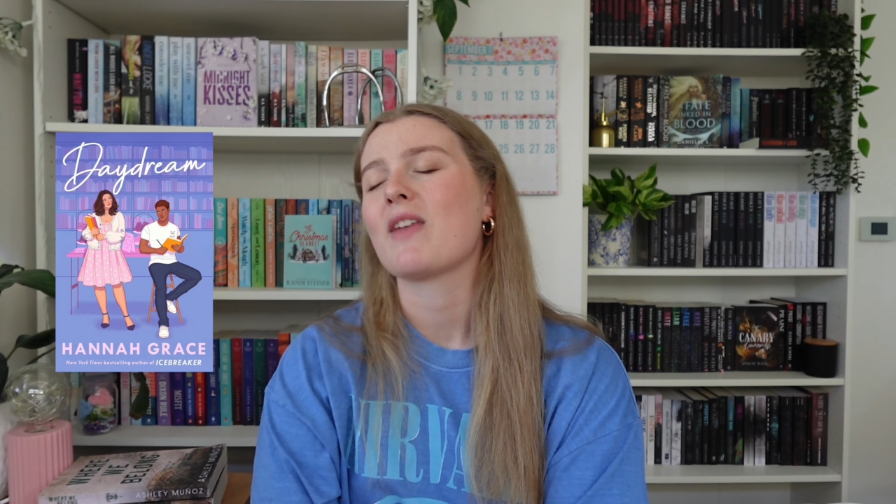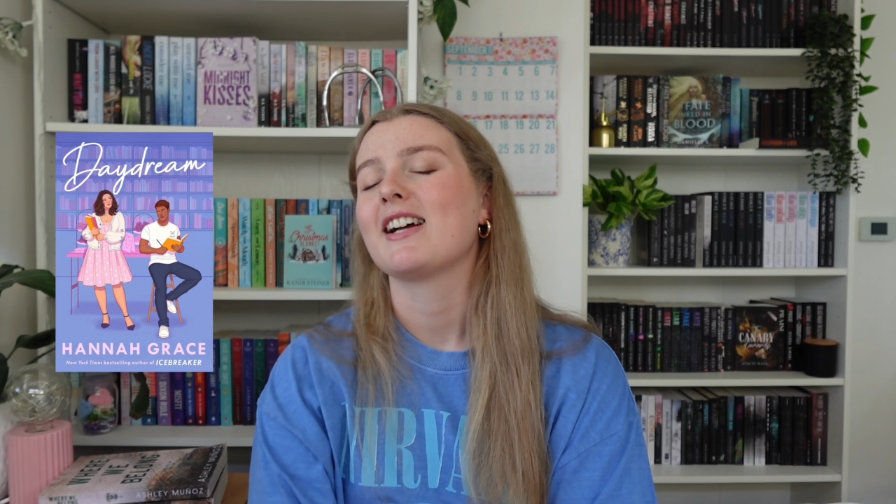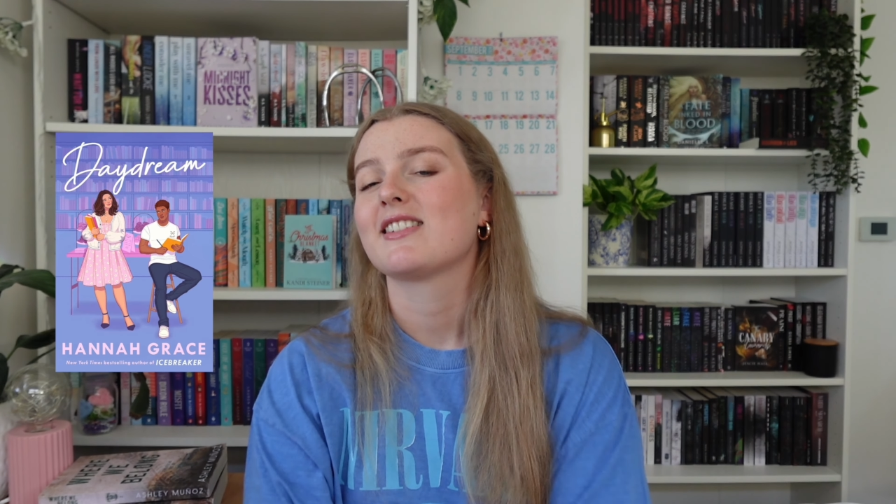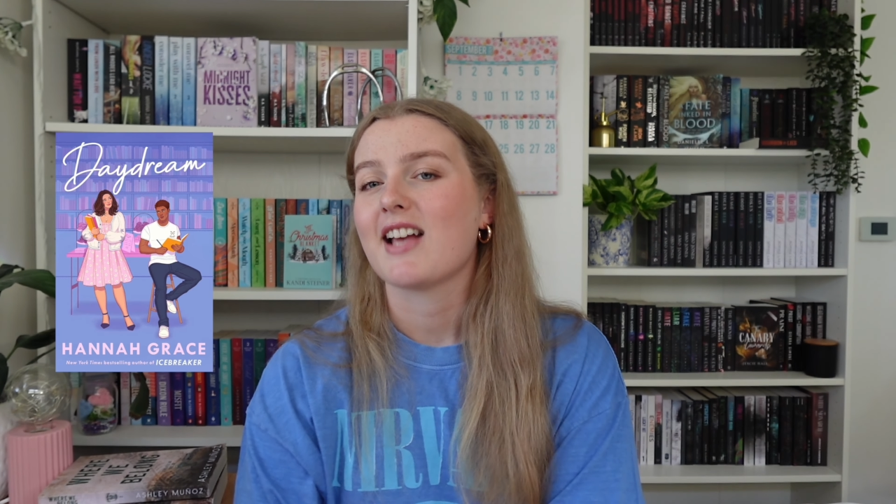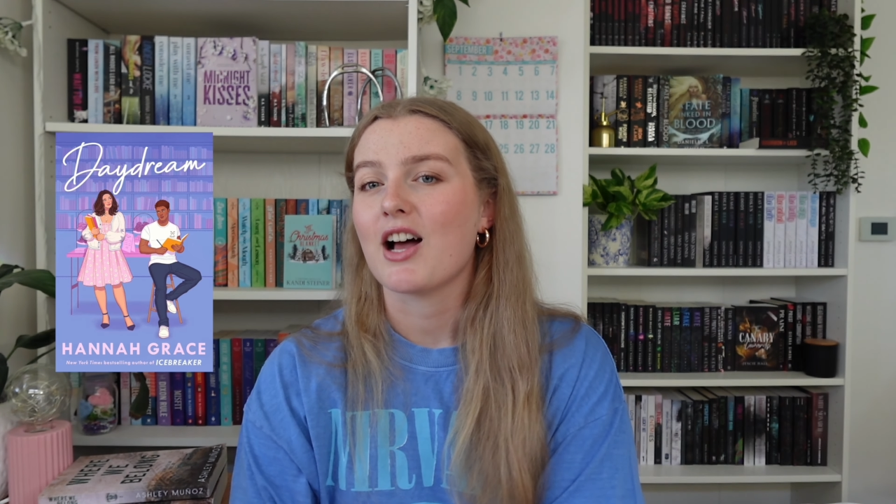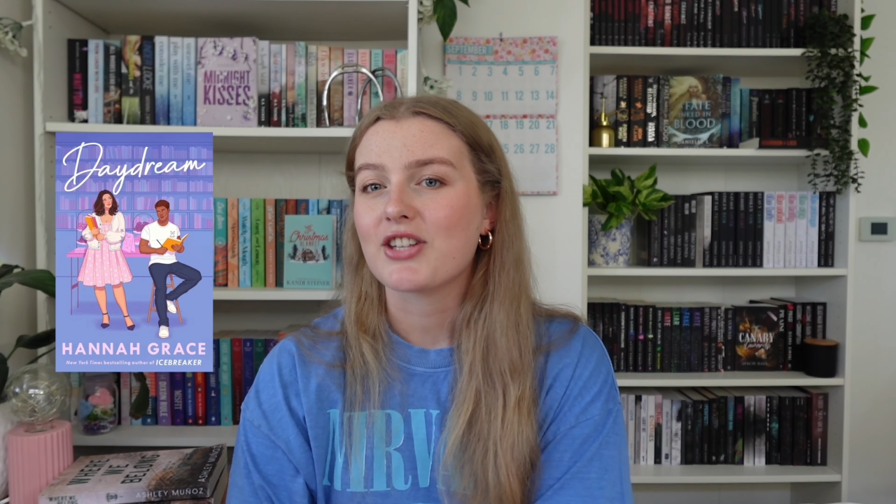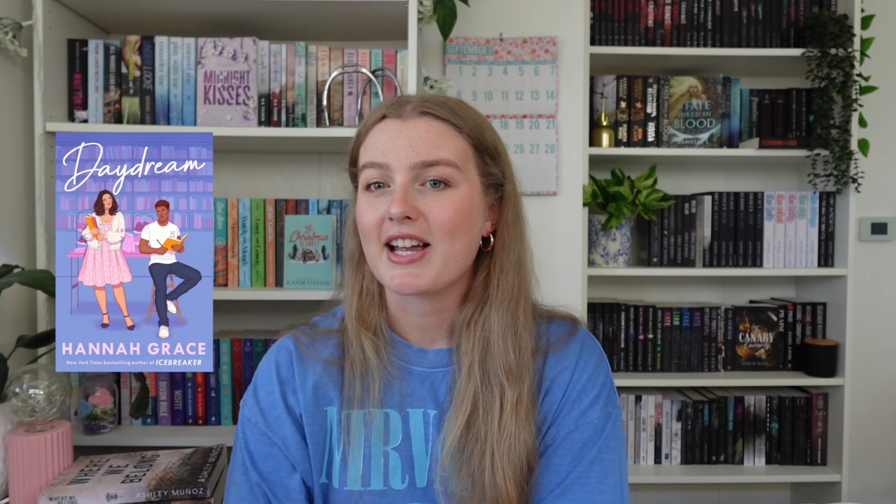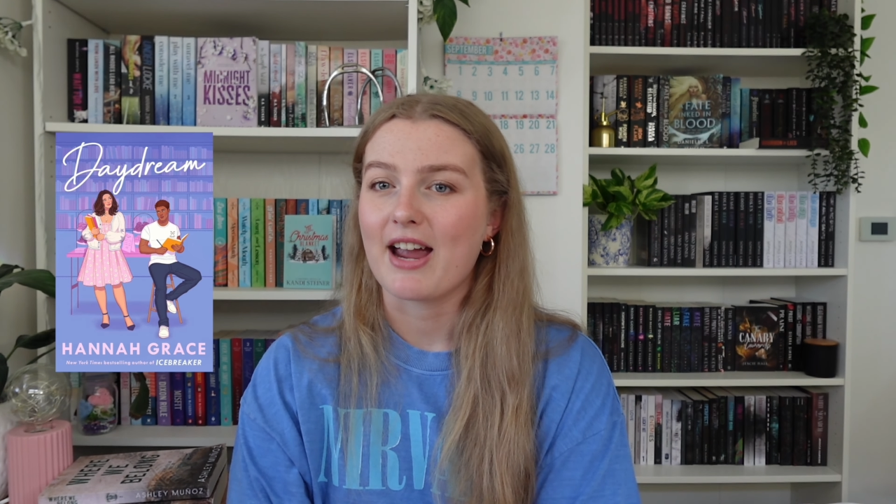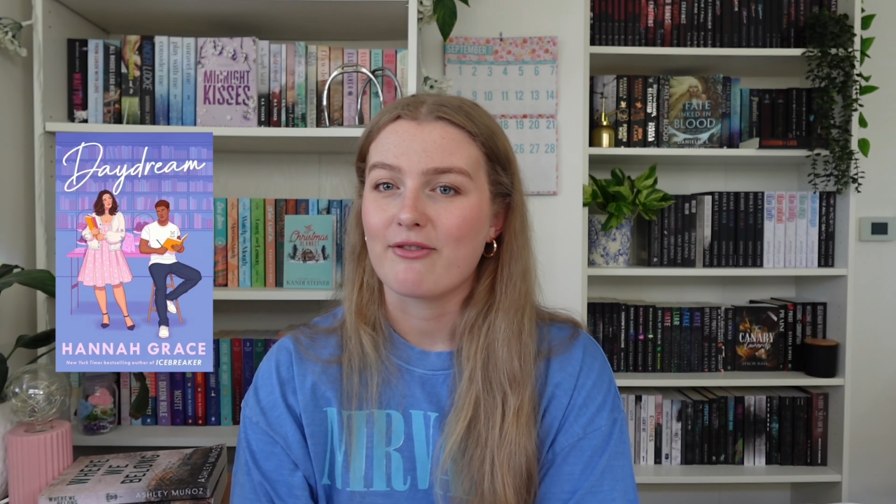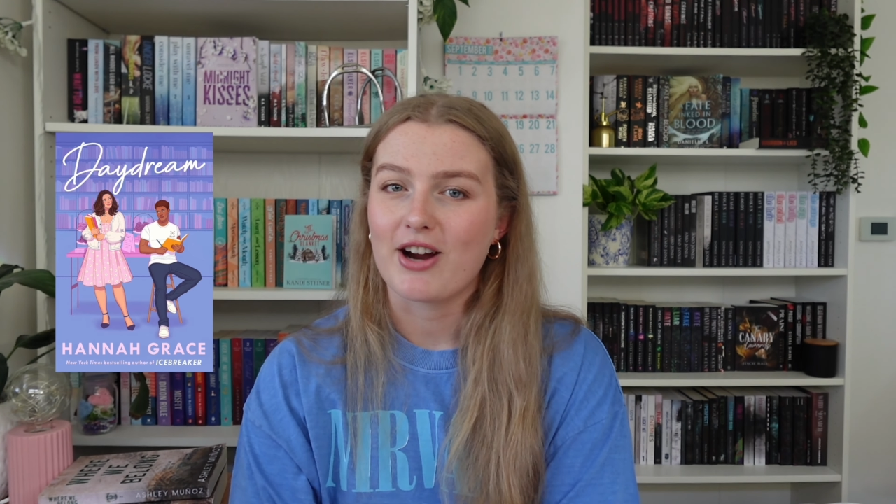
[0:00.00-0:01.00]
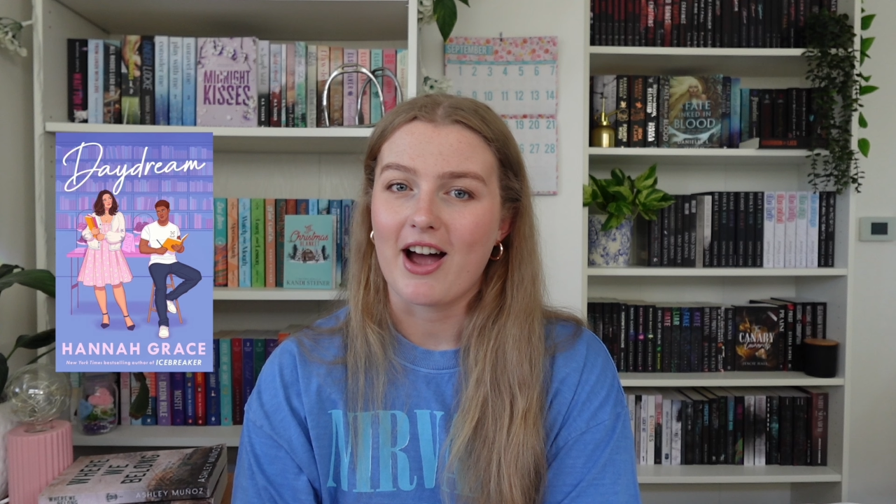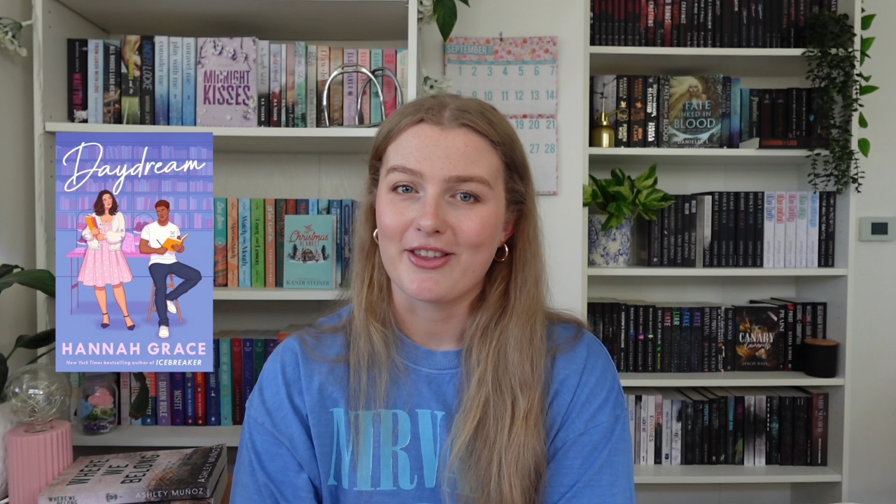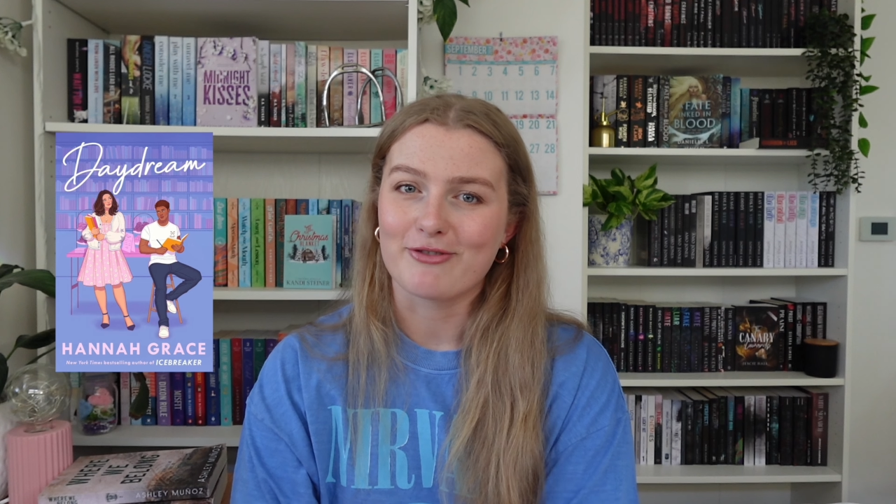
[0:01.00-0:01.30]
it sounds like every other